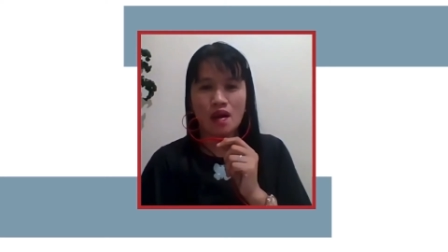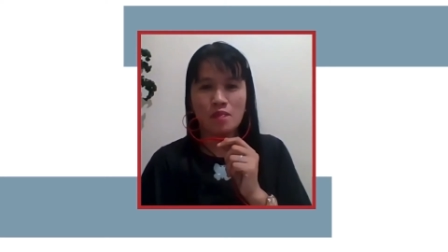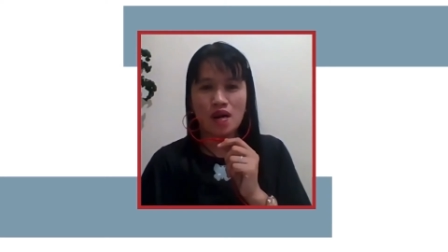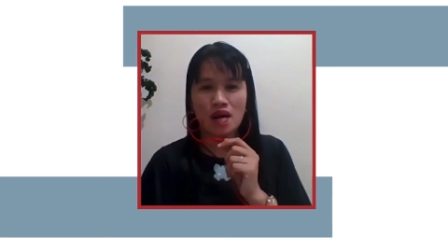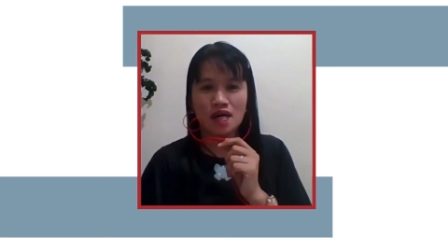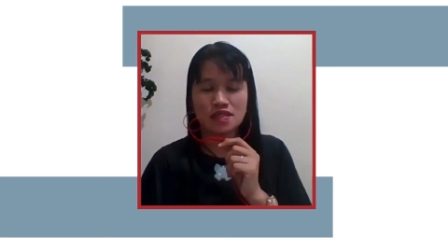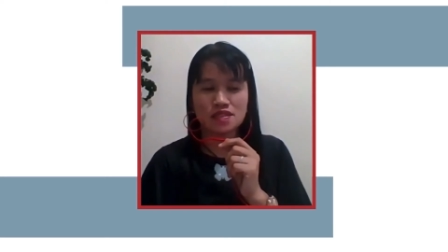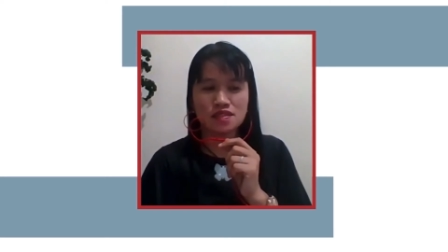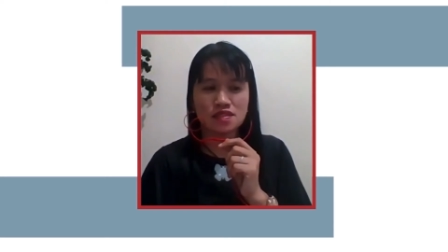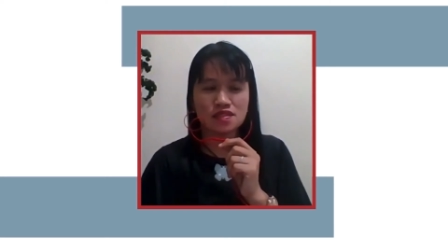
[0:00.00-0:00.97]
But
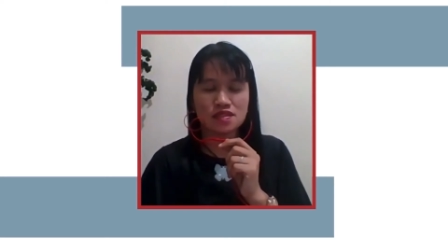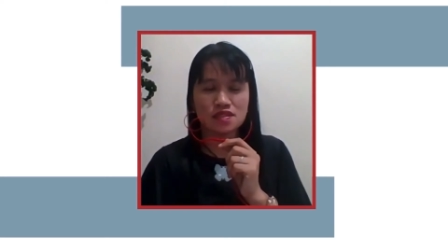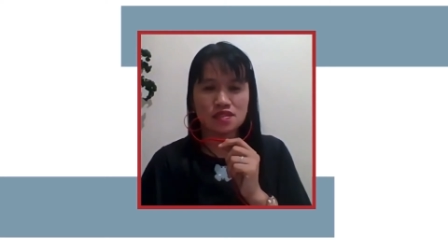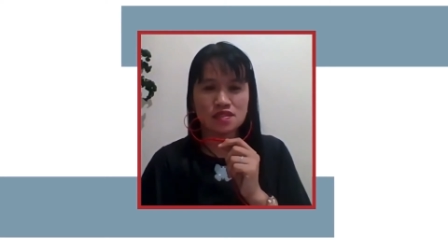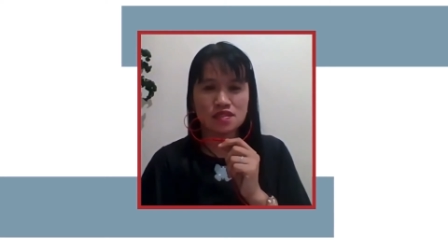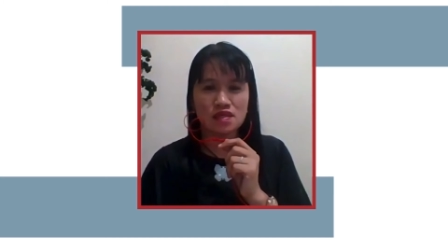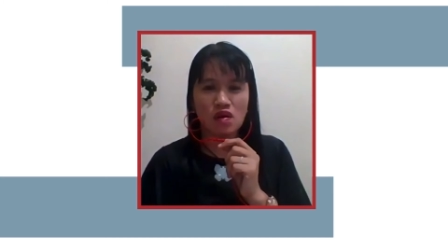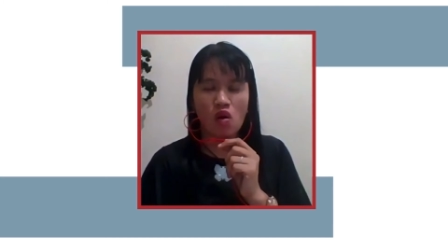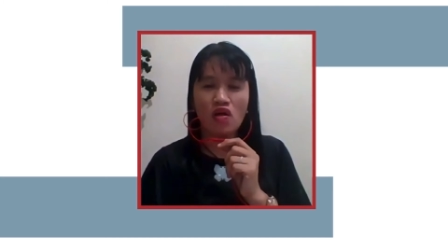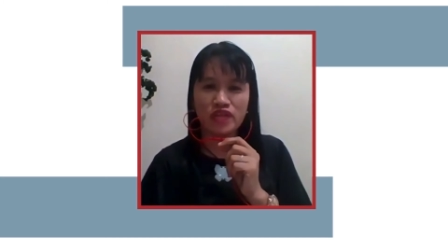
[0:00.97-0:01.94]

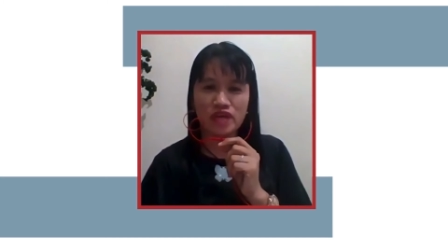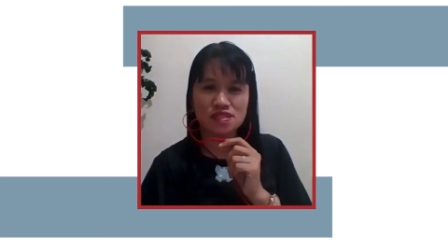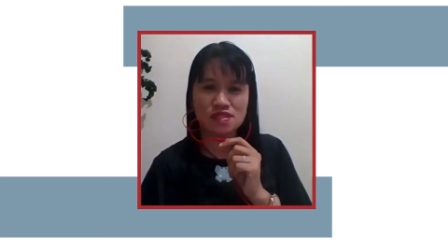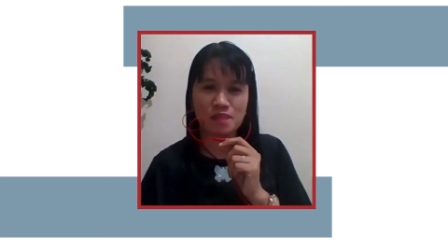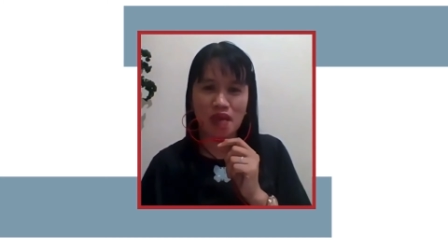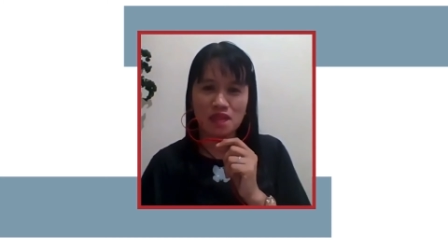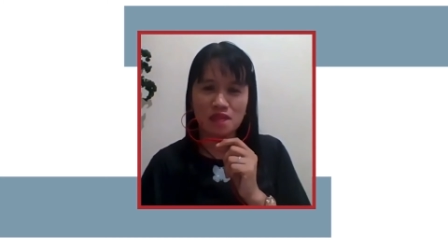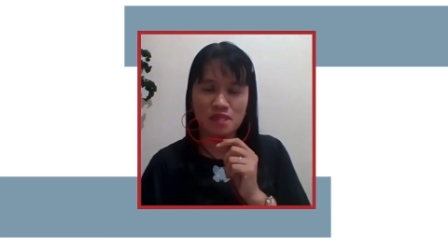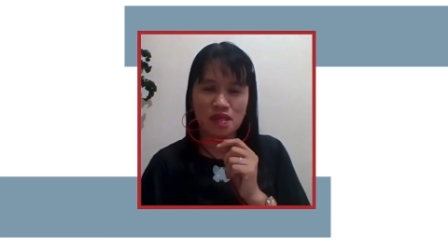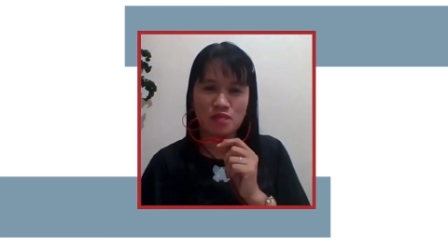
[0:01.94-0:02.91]
all this made
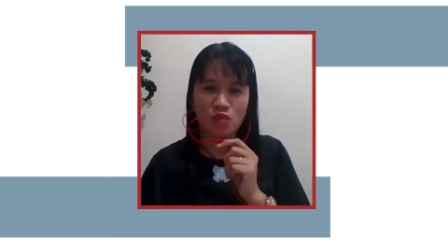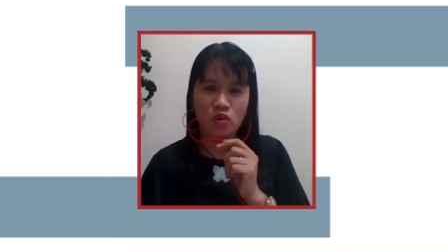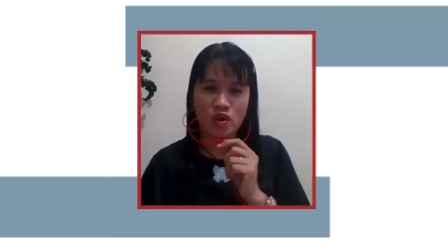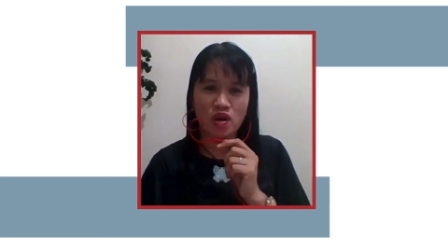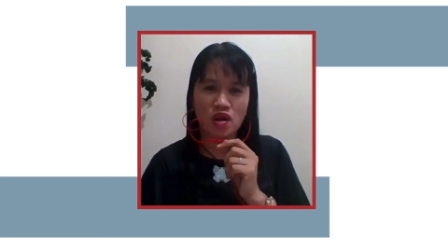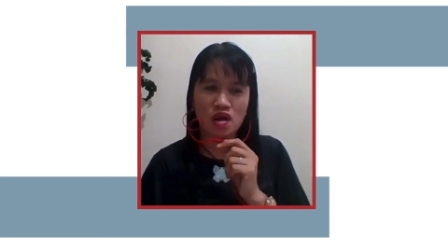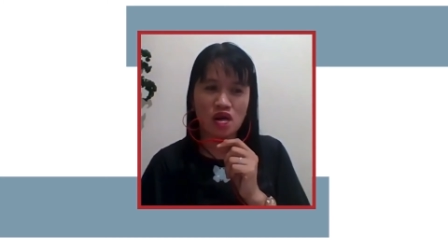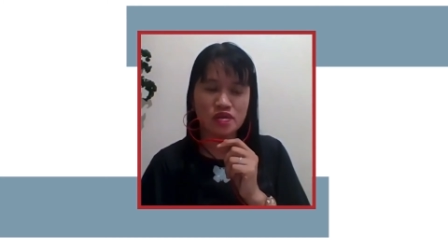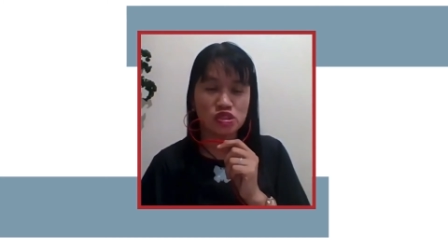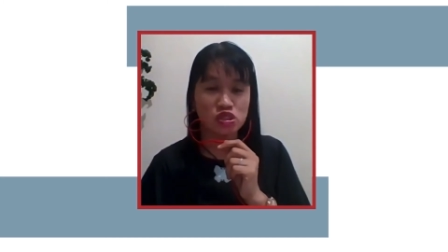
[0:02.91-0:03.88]
me more
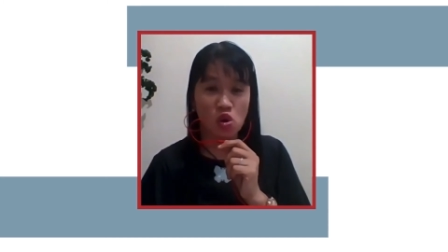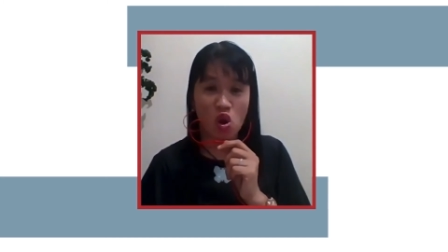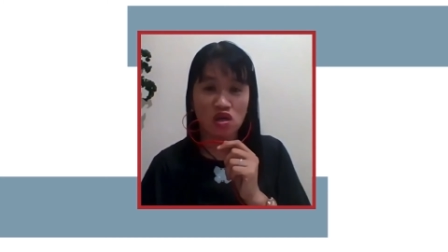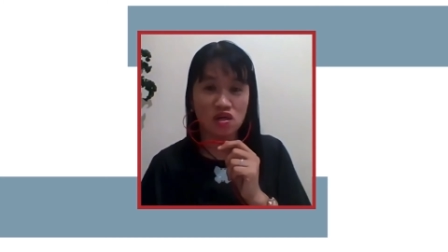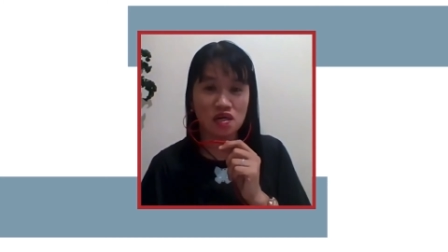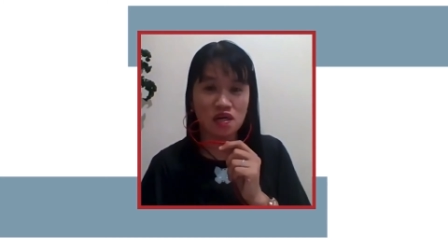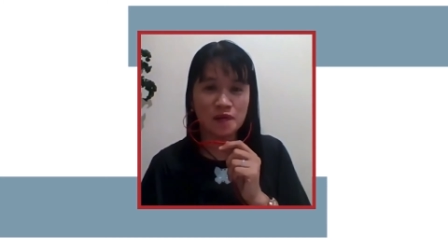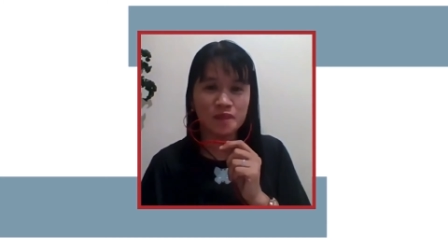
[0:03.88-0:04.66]
stronger,